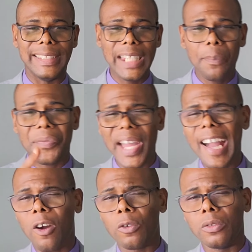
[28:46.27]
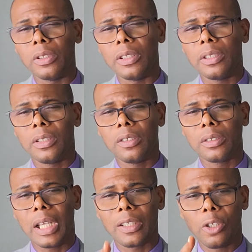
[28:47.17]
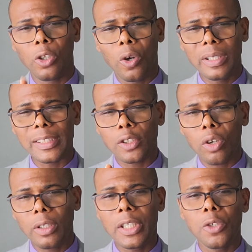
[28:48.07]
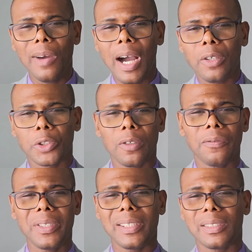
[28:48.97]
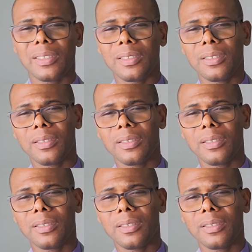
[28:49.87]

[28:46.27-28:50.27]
deep down that the Lord is calling you out of it,